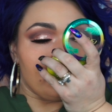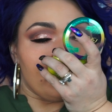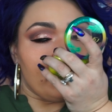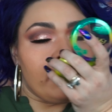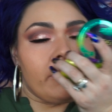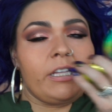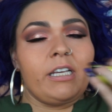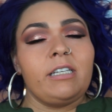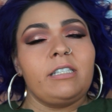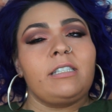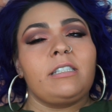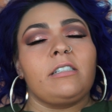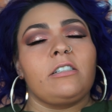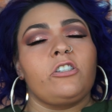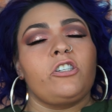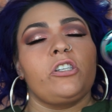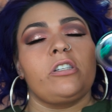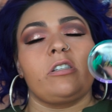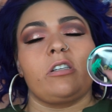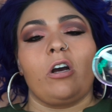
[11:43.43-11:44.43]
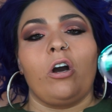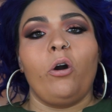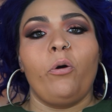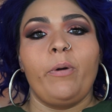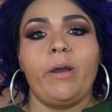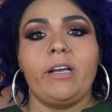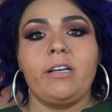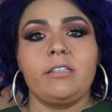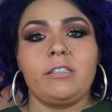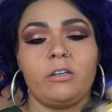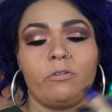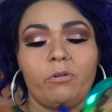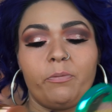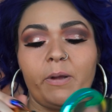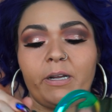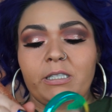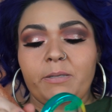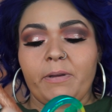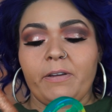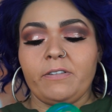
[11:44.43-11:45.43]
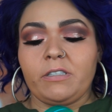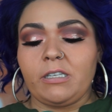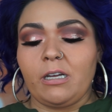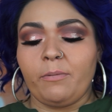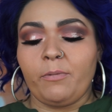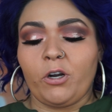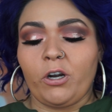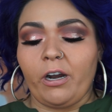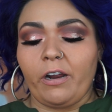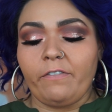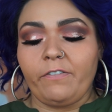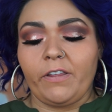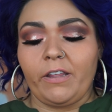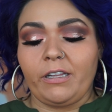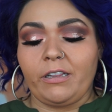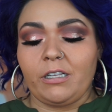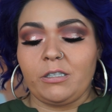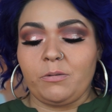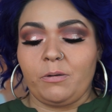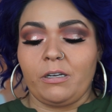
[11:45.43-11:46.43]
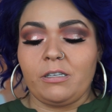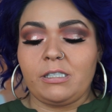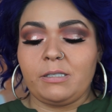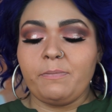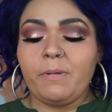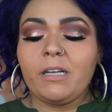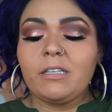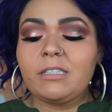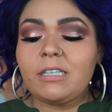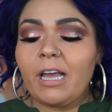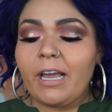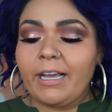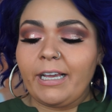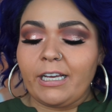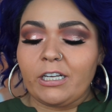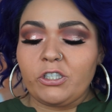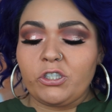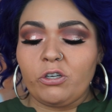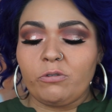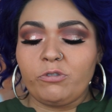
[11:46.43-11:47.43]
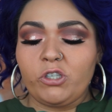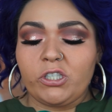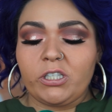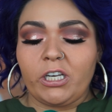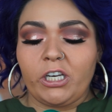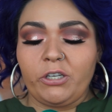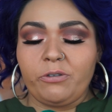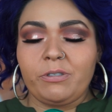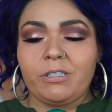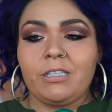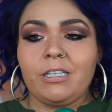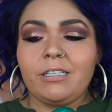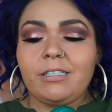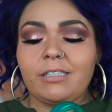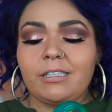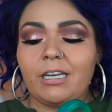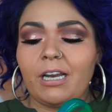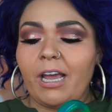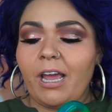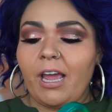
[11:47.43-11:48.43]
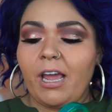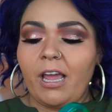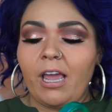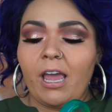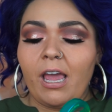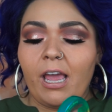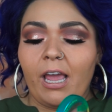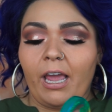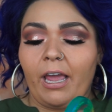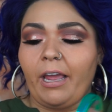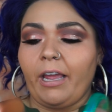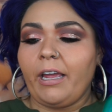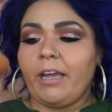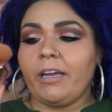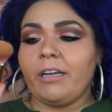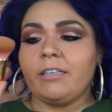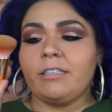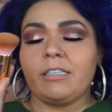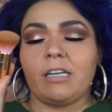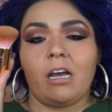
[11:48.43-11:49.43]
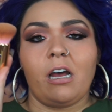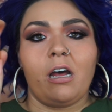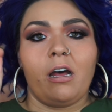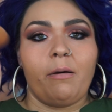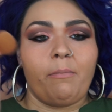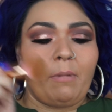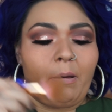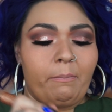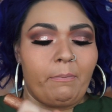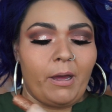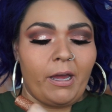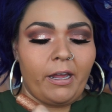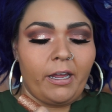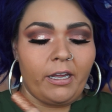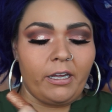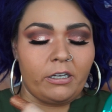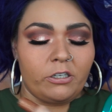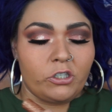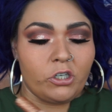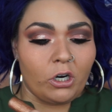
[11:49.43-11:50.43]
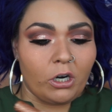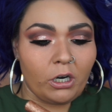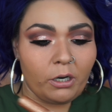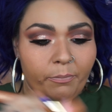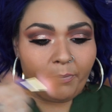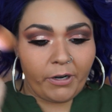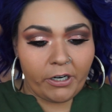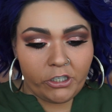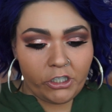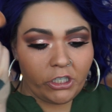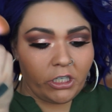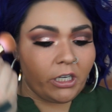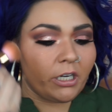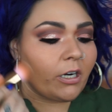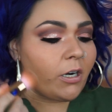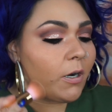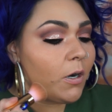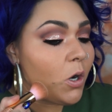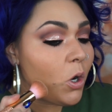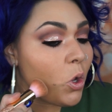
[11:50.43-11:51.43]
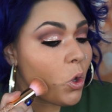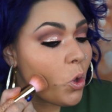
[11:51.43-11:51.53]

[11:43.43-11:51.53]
this just always reminds me of summer. I feel like that's what it smells like. So I'm just gonna use this today and my Tarte brush here.